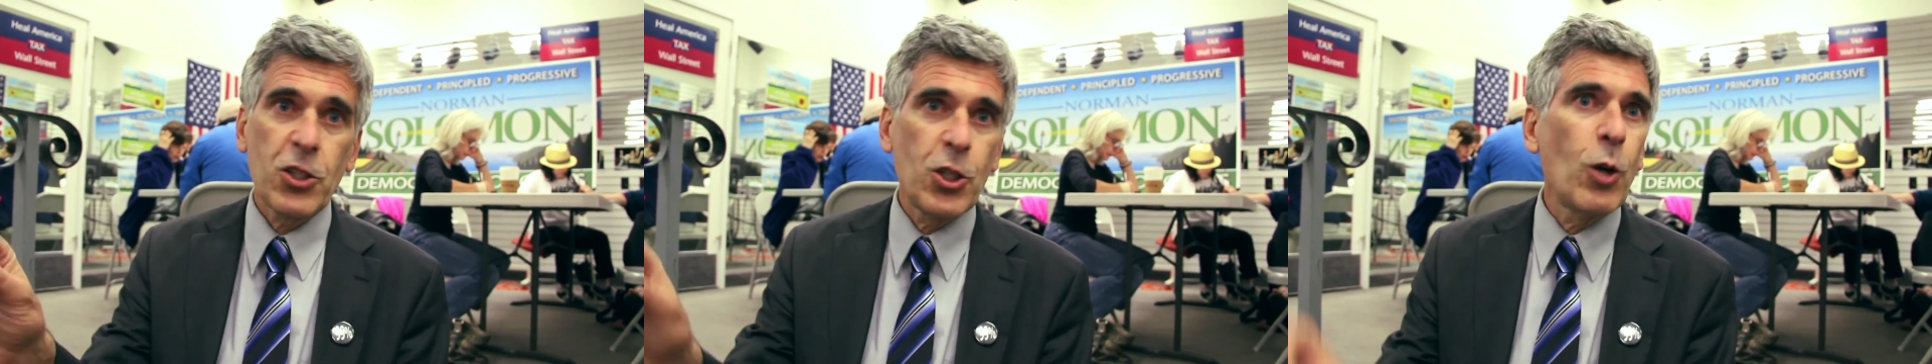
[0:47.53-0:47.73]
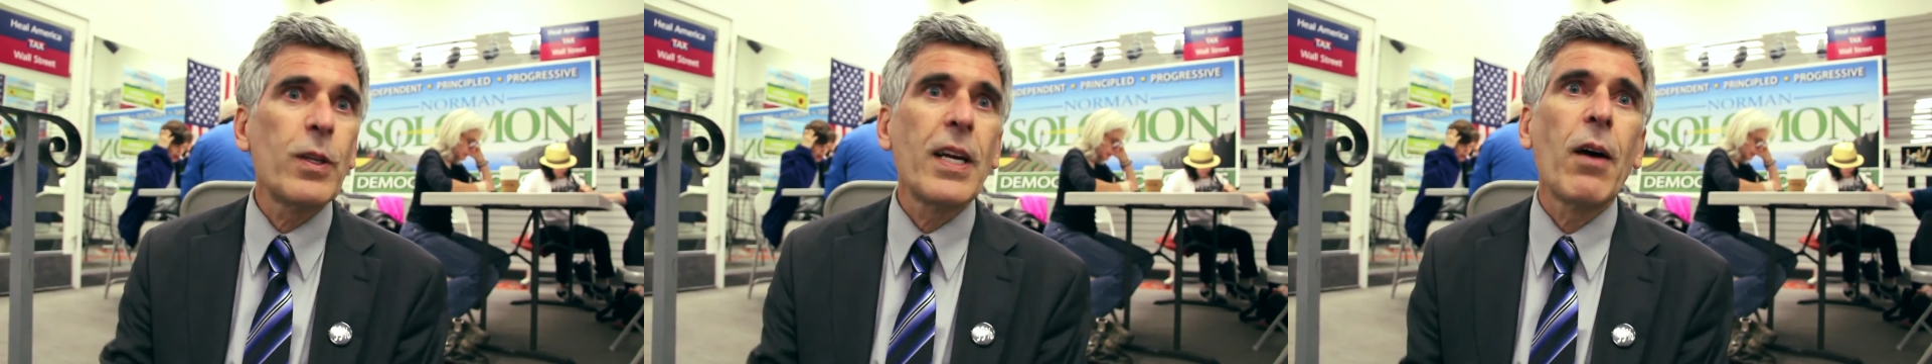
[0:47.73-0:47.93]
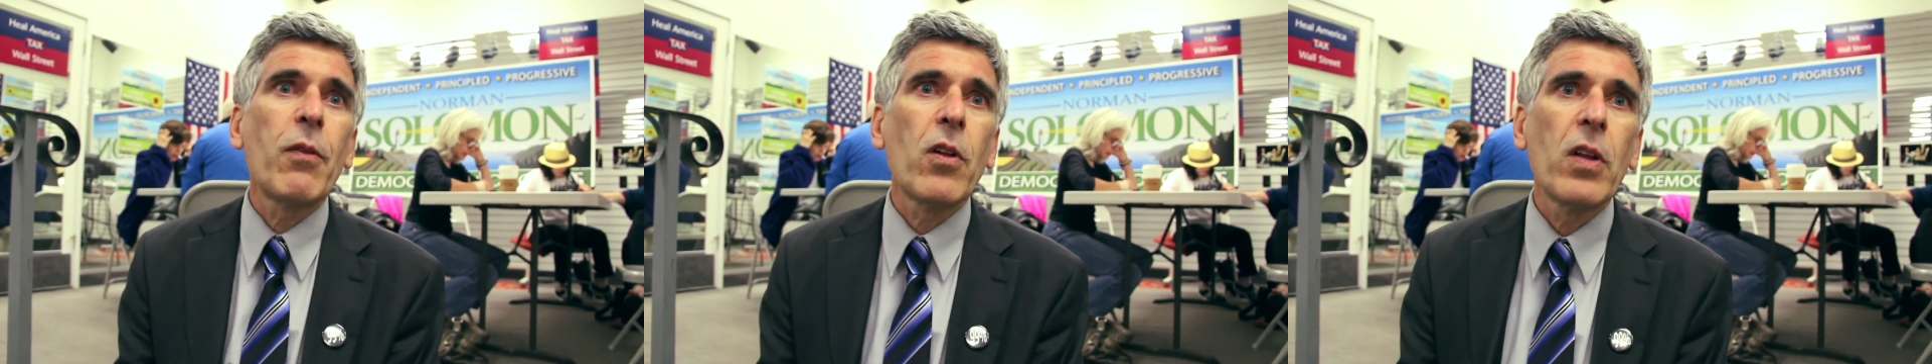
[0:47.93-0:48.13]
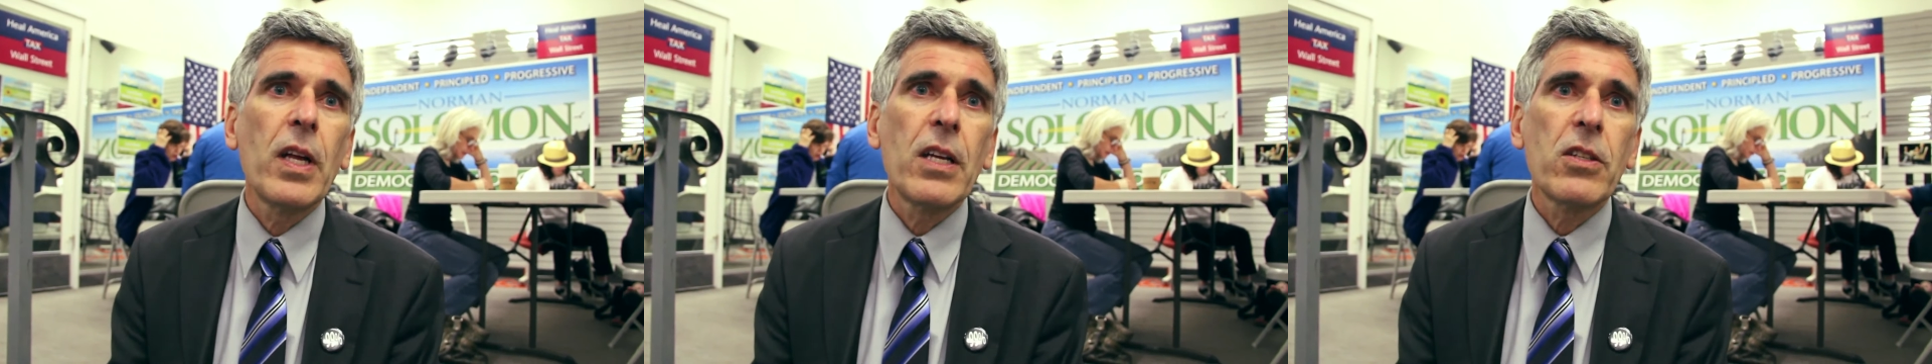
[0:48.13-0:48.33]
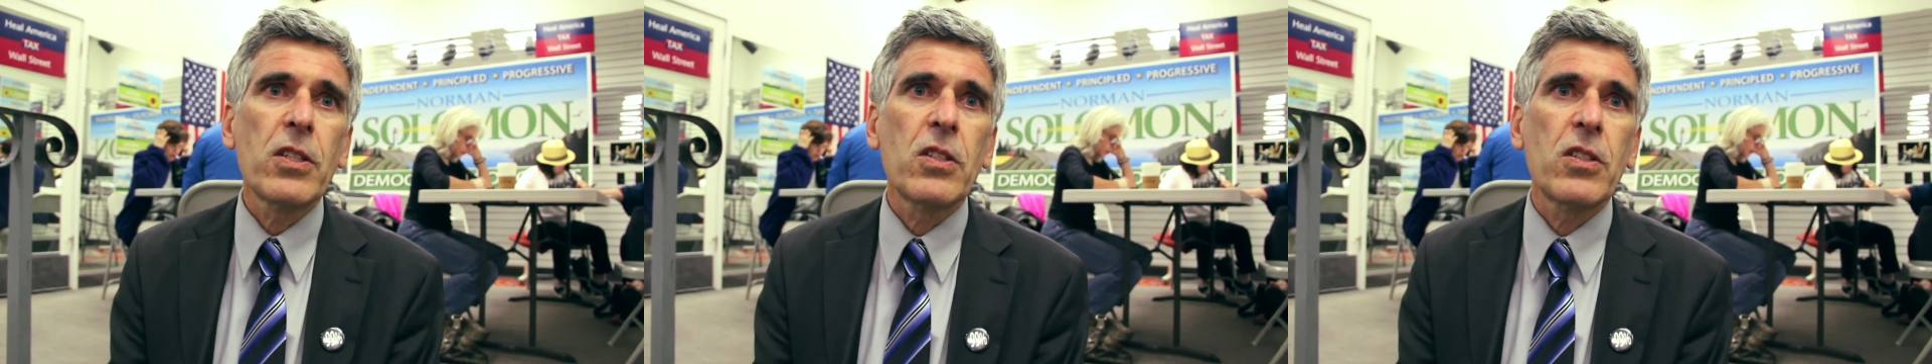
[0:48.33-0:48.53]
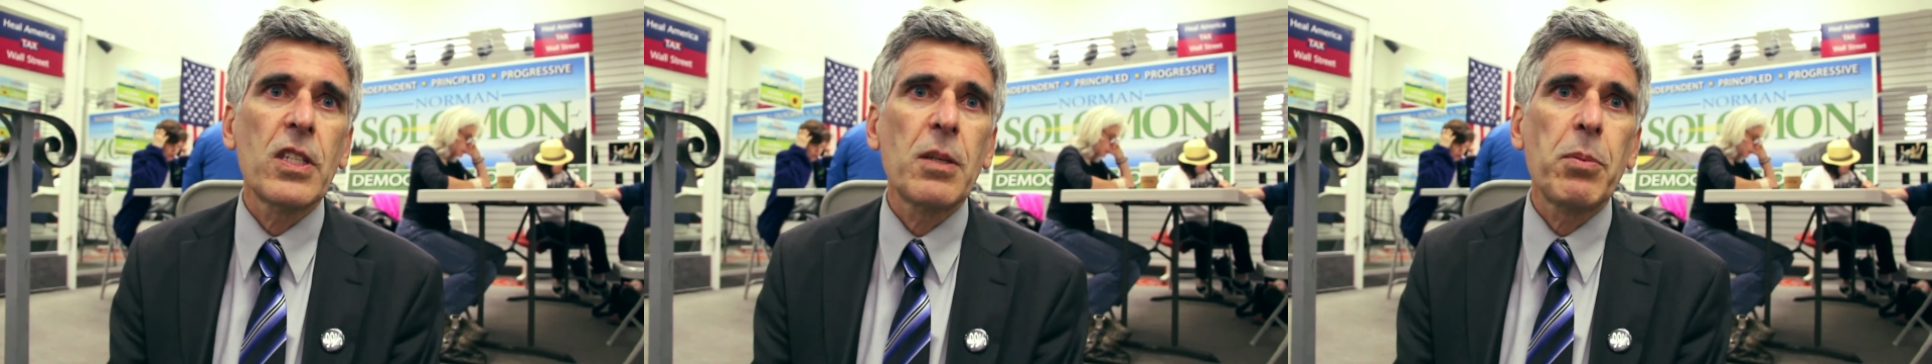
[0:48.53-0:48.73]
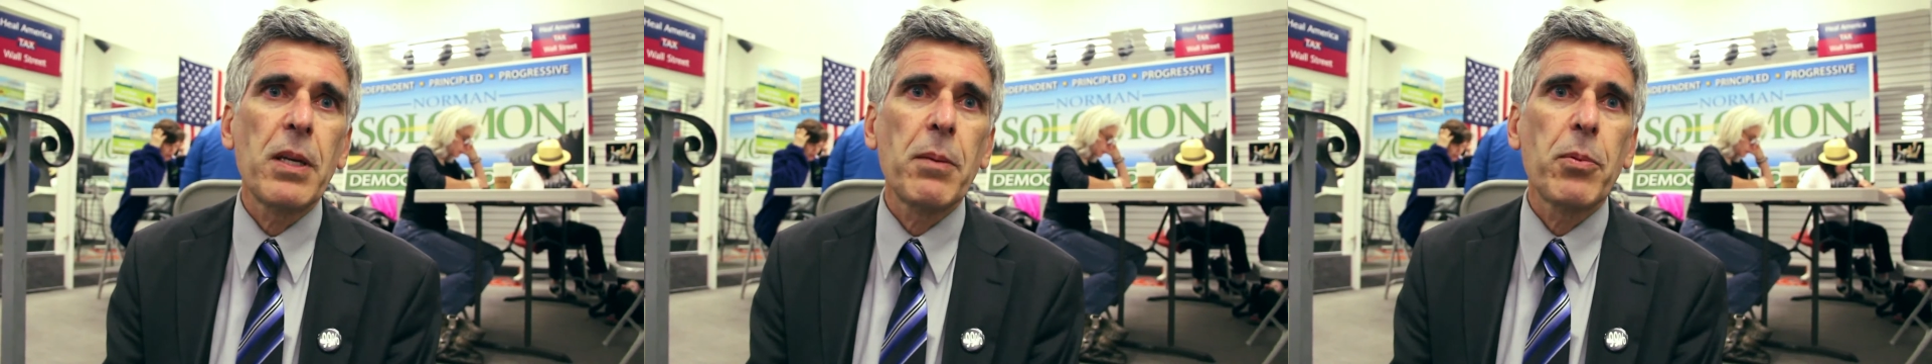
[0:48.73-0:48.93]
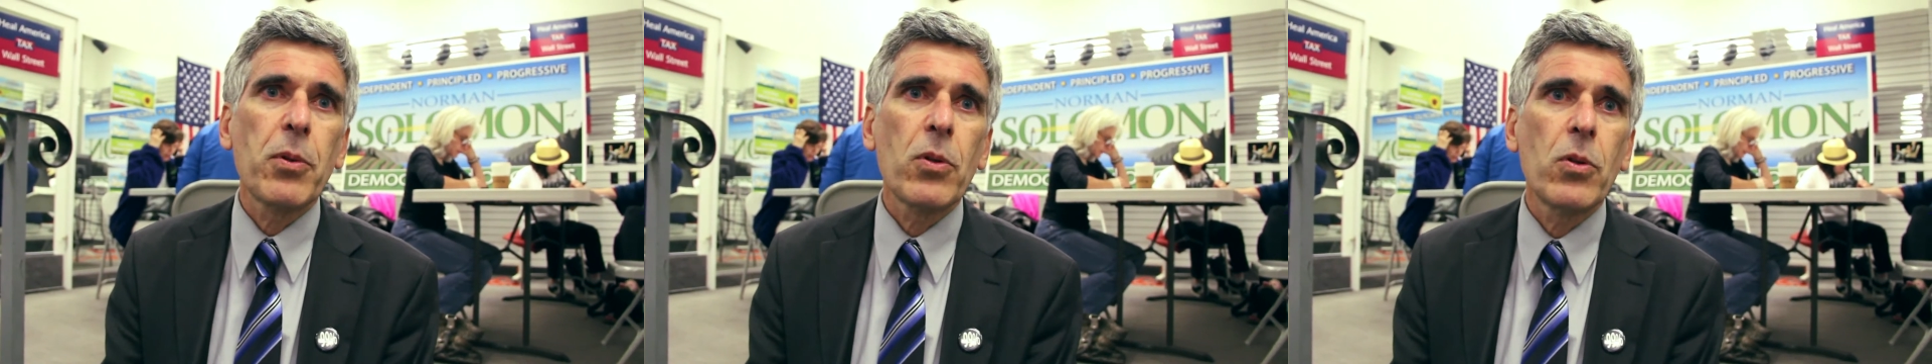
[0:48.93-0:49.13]
go down the list and see
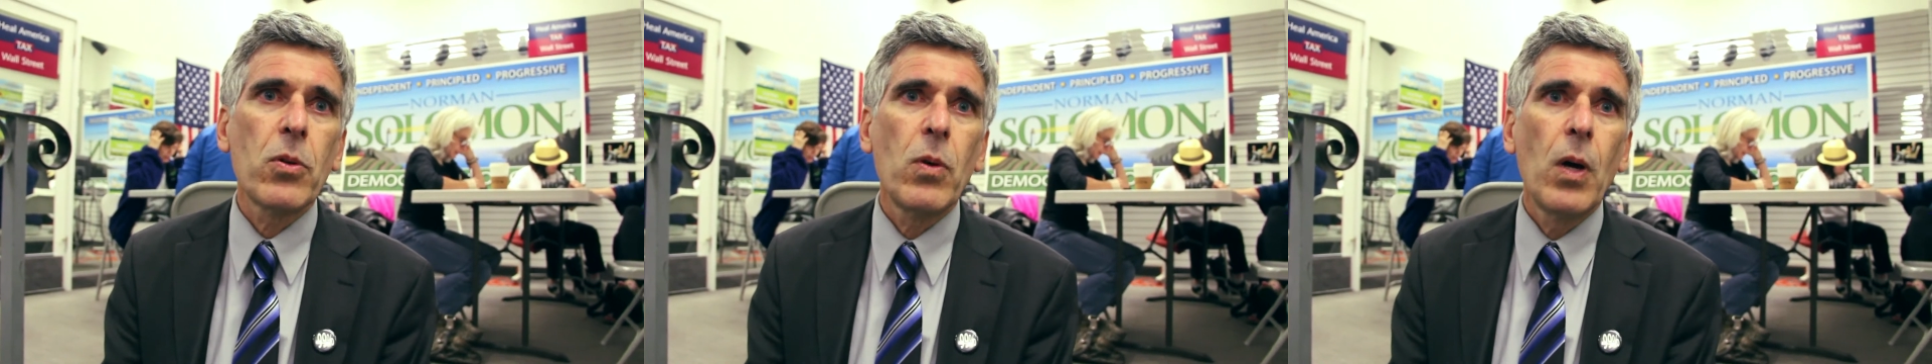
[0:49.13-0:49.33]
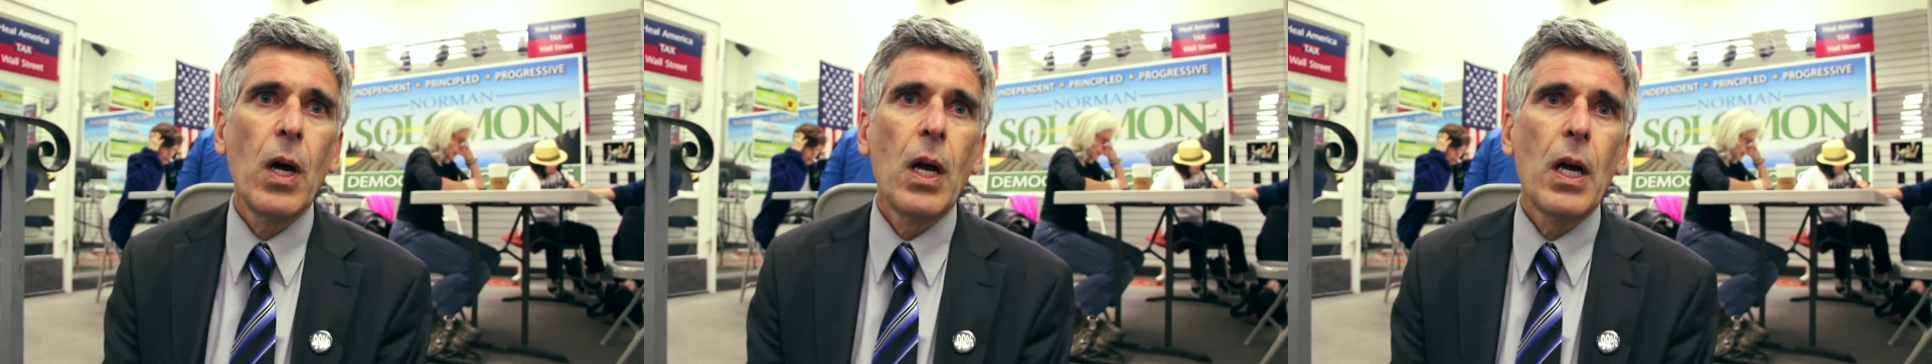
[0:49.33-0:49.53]
people who